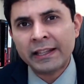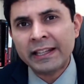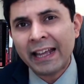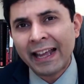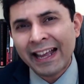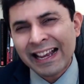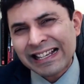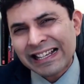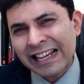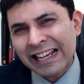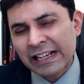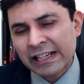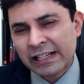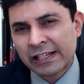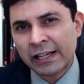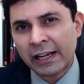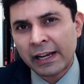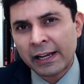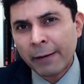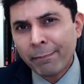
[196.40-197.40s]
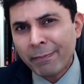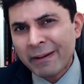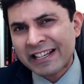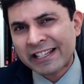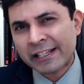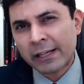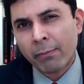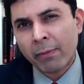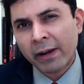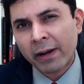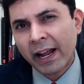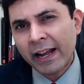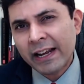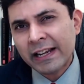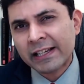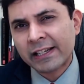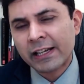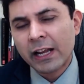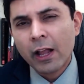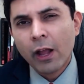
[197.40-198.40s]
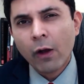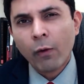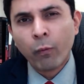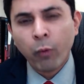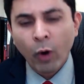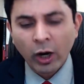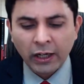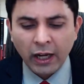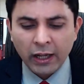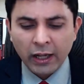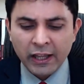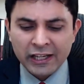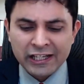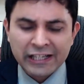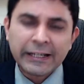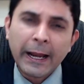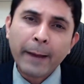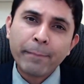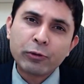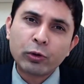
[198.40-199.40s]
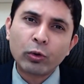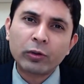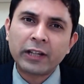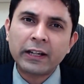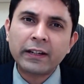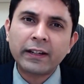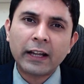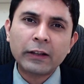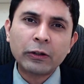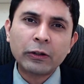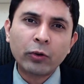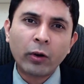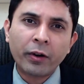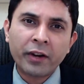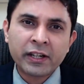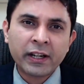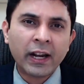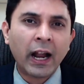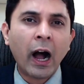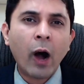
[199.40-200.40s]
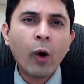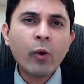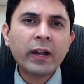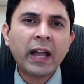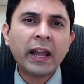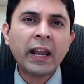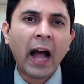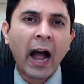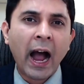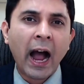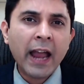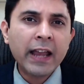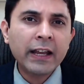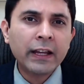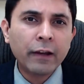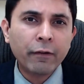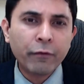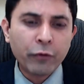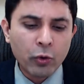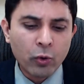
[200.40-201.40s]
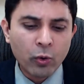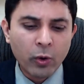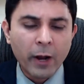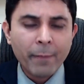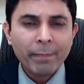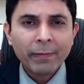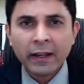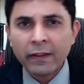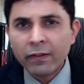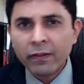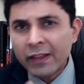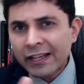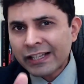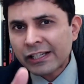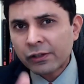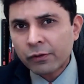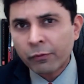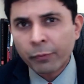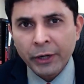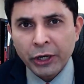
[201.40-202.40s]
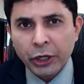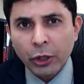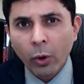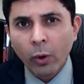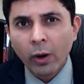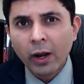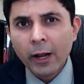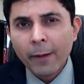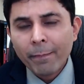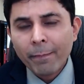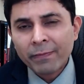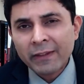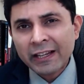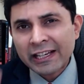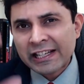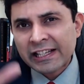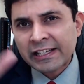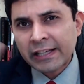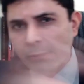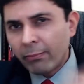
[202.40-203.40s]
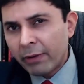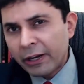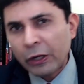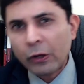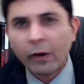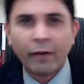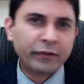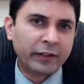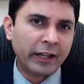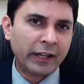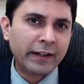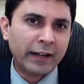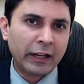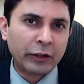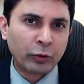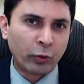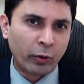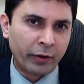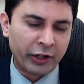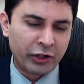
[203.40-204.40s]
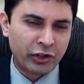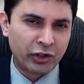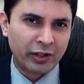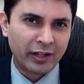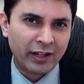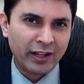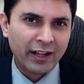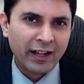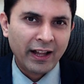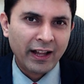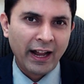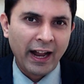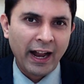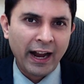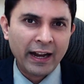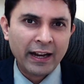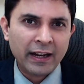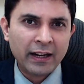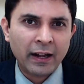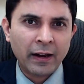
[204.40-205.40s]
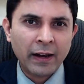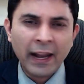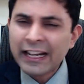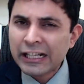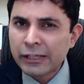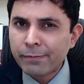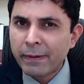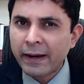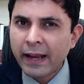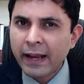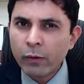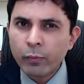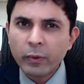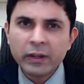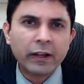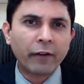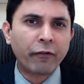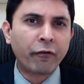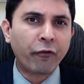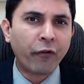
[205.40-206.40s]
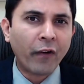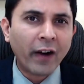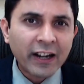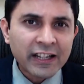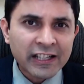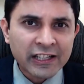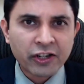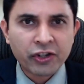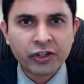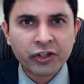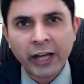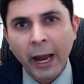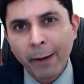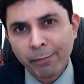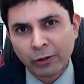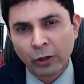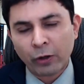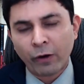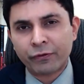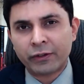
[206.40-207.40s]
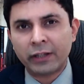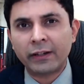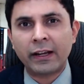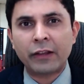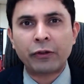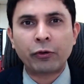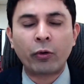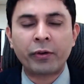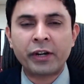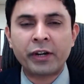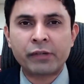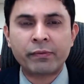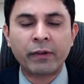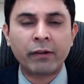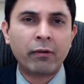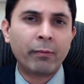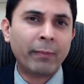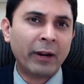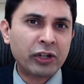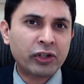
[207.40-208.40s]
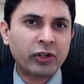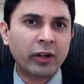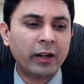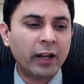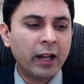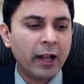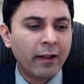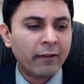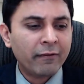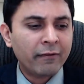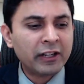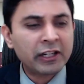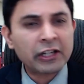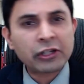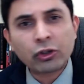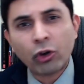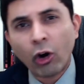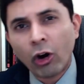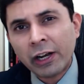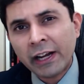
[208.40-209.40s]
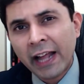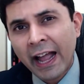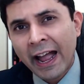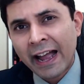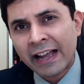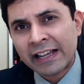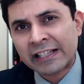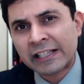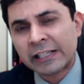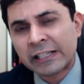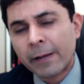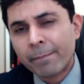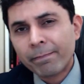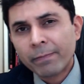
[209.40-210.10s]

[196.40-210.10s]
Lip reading: essence? Let me summarize what are the steps to Think and Grow Rich and how can I give you in this video the summary of Think and Grow Rich. And let's begin with the first chapter of Think and Grow Rich where we mention, which is called as